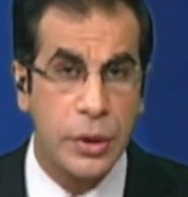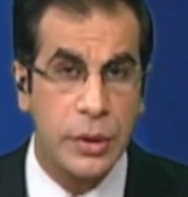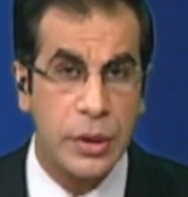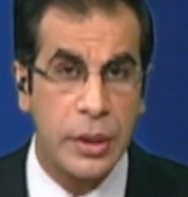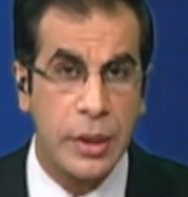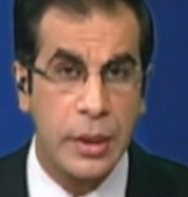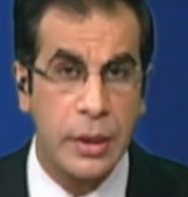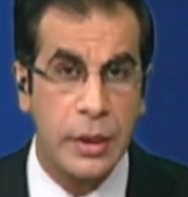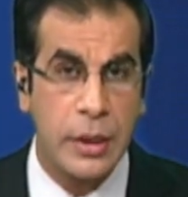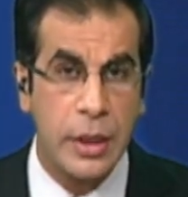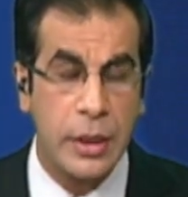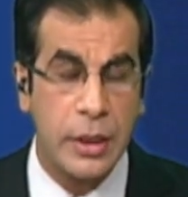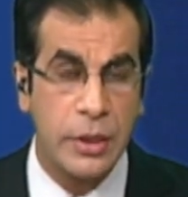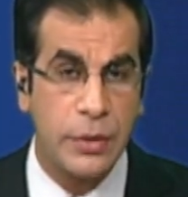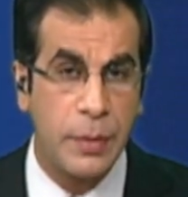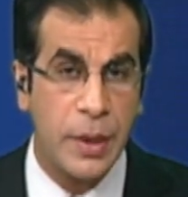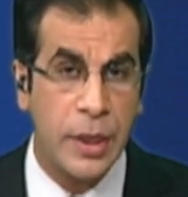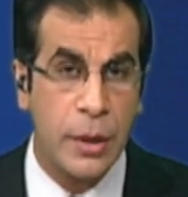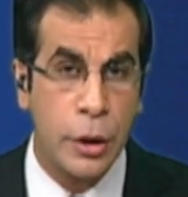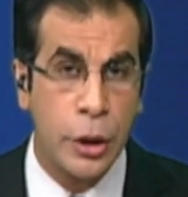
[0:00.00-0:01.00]
that has been
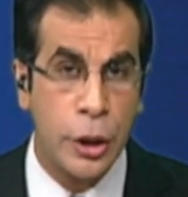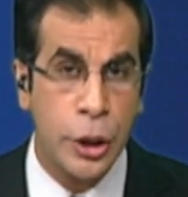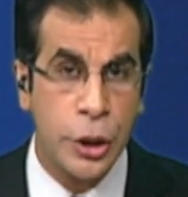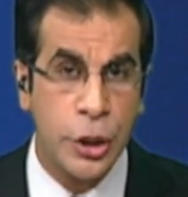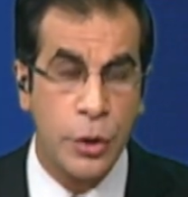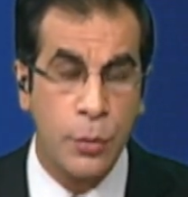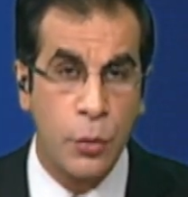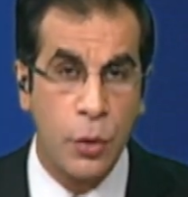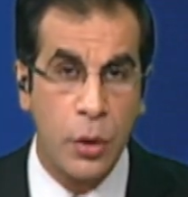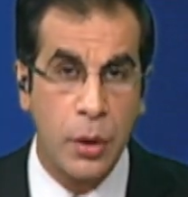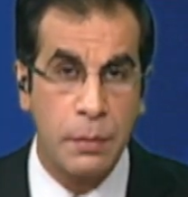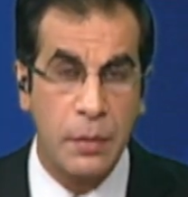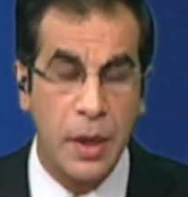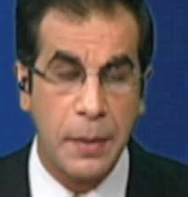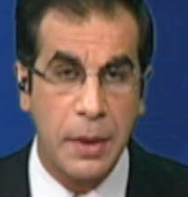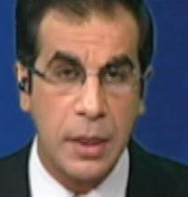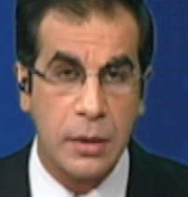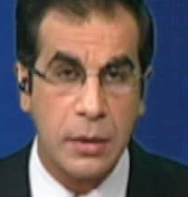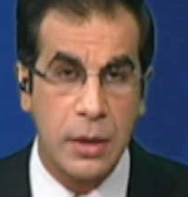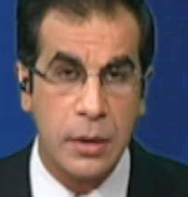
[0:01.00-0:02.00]
urged upon by Pakistan's
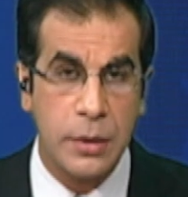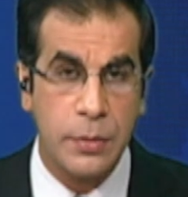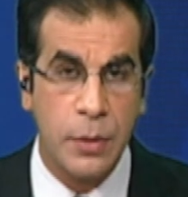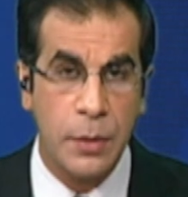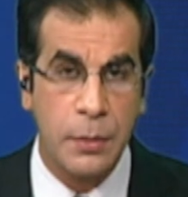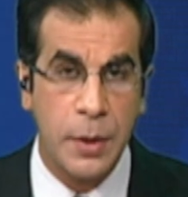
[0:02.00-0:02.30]
permanent